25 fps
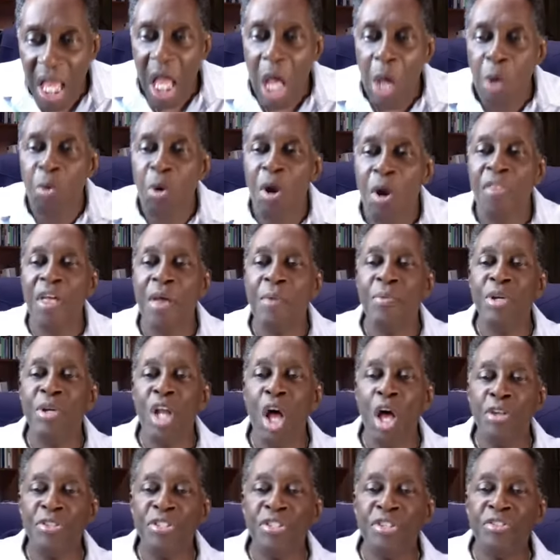where they would
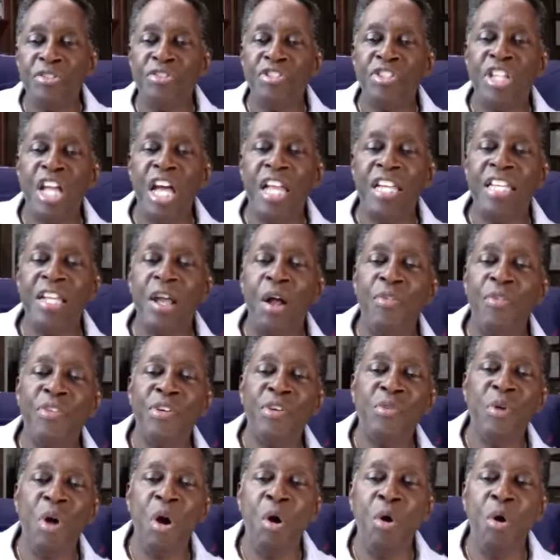also study on
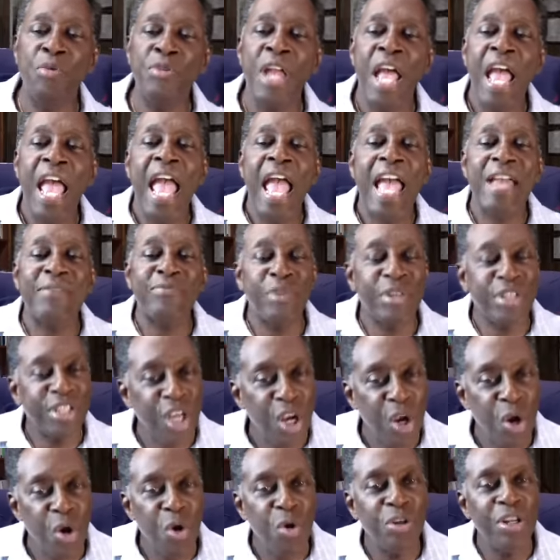their own and
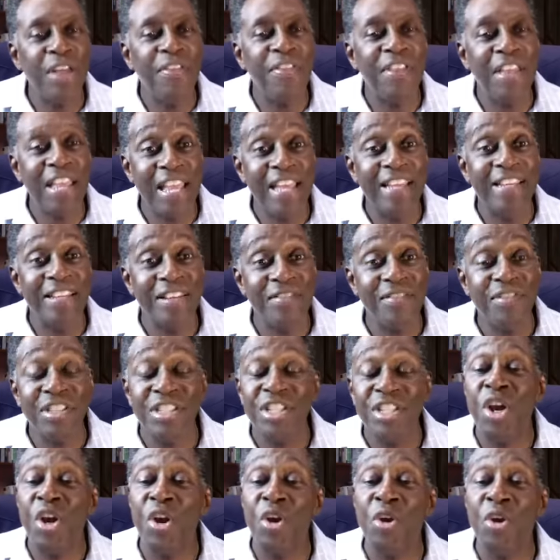return at the end of the
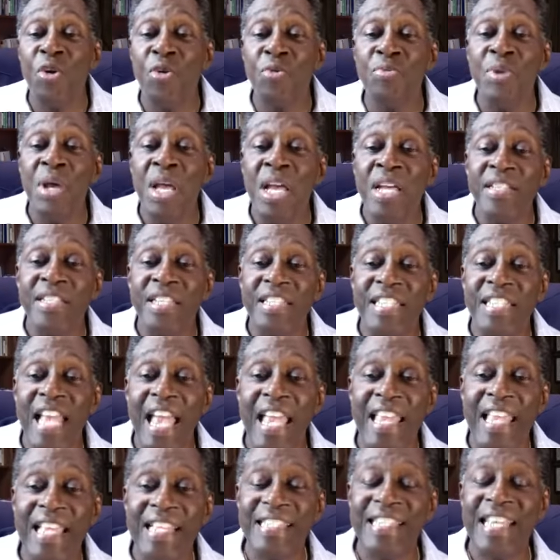term to
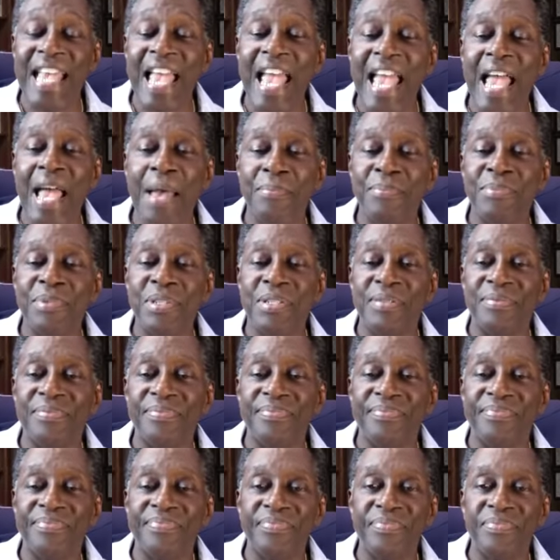take exams.
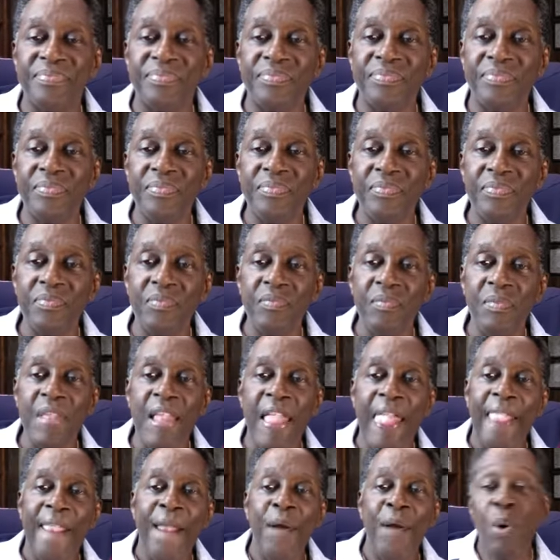
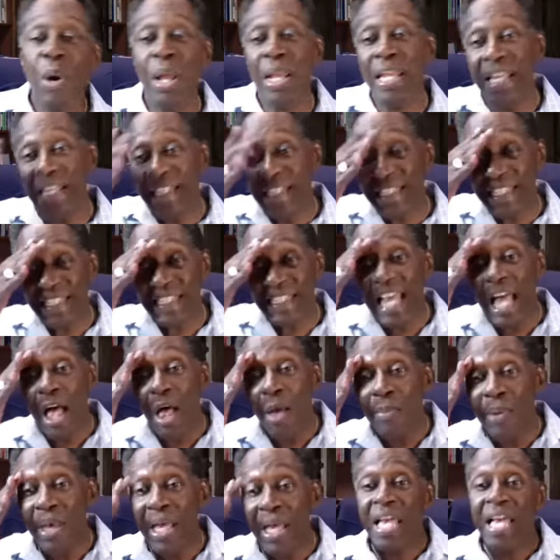Well, in
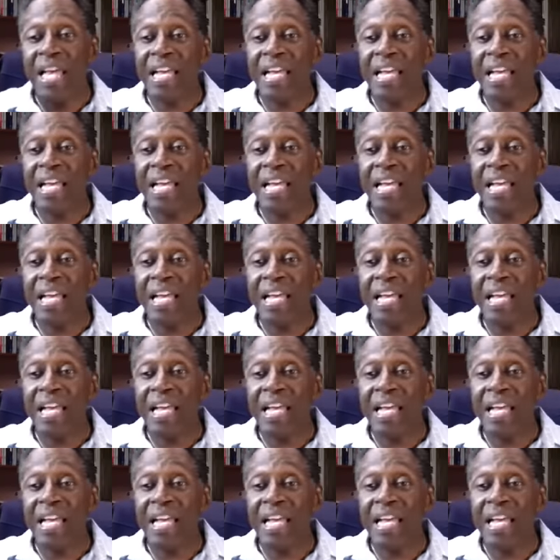Selma,